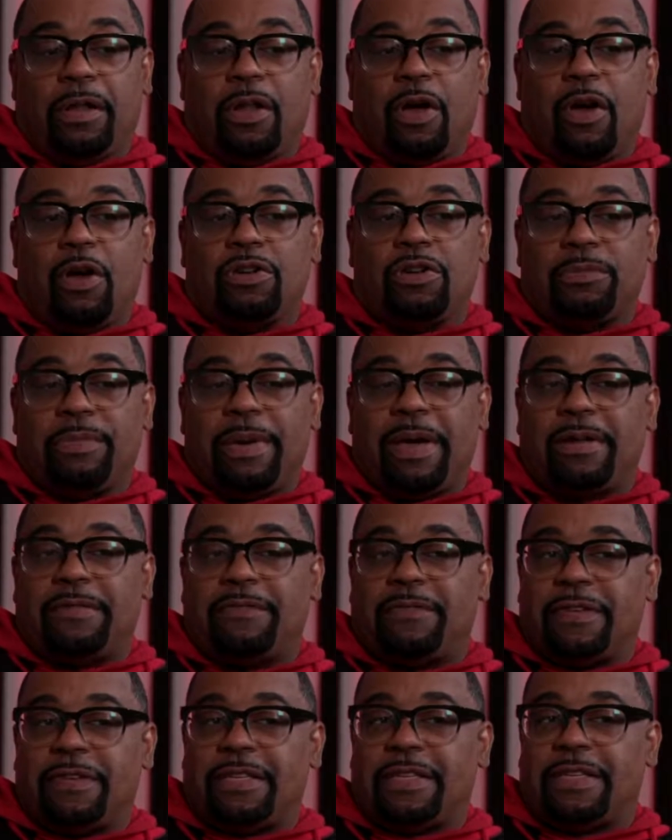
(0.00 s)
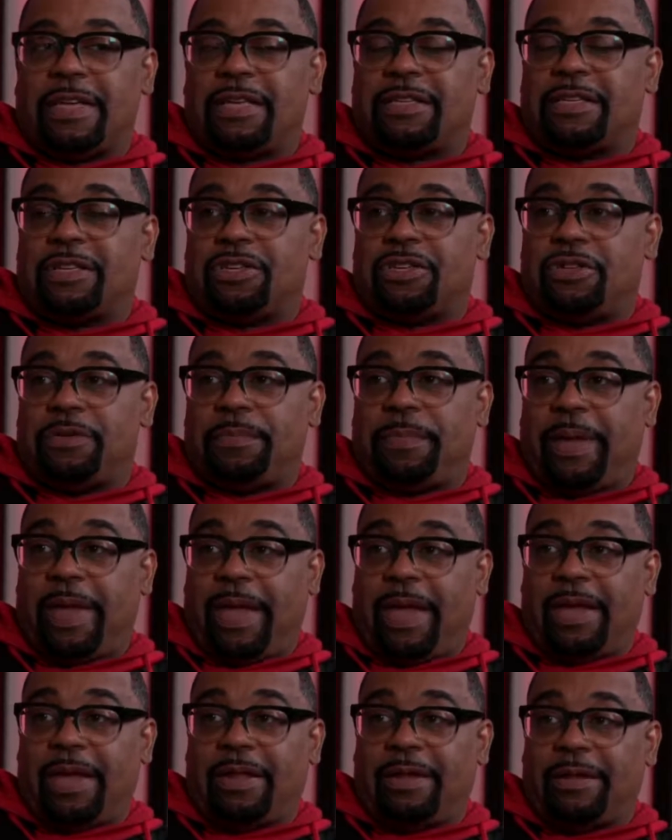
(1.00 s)
large amount of success in
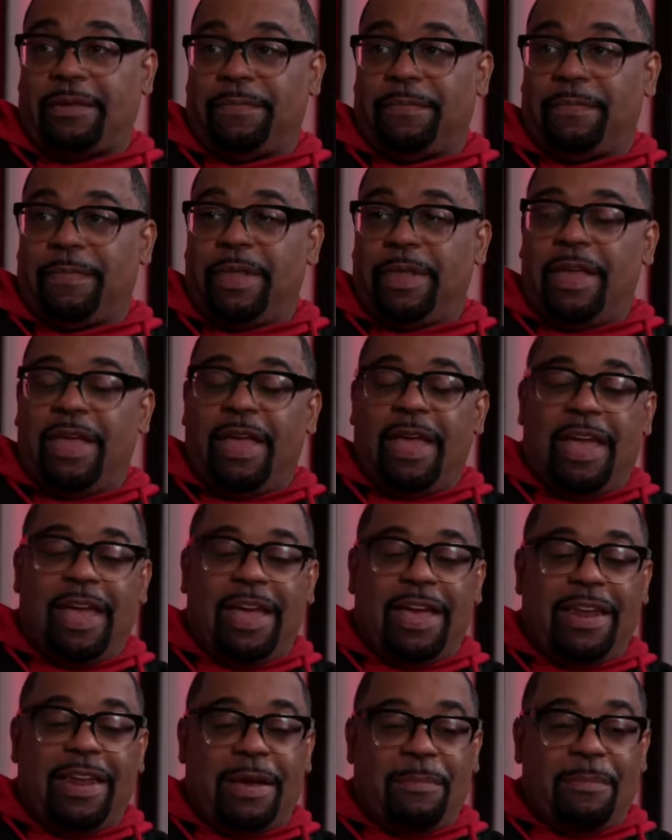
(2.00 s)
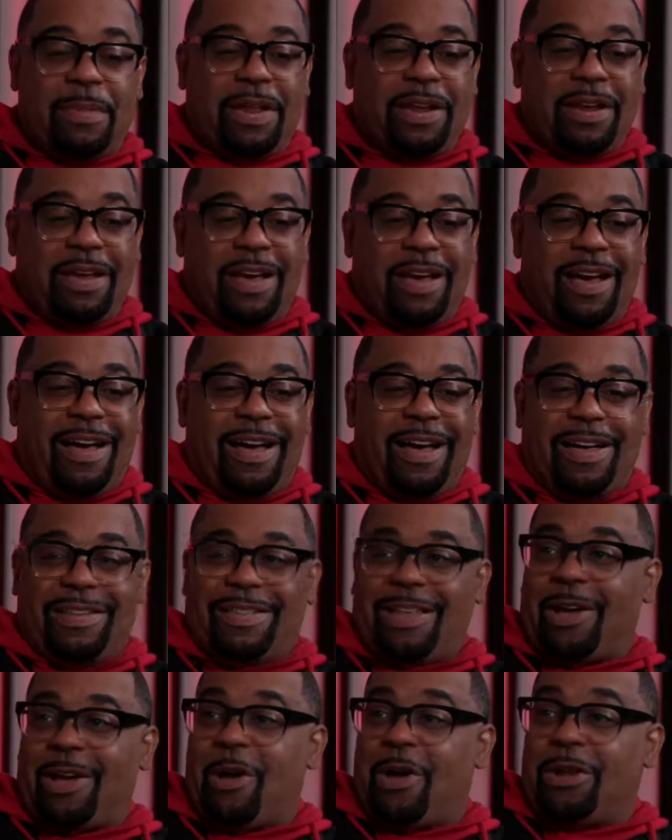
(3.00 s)
Japan. And I met a guy,
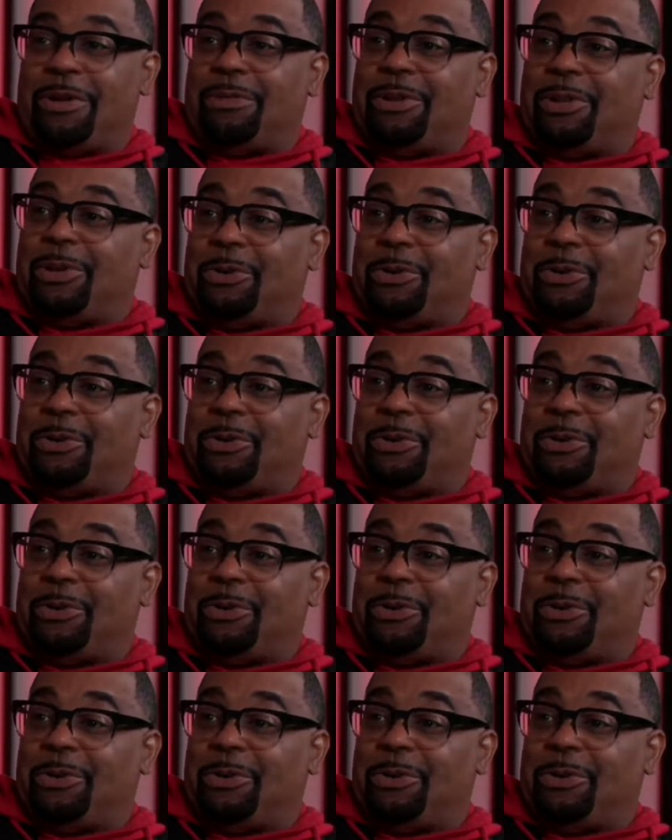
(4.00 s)
they called him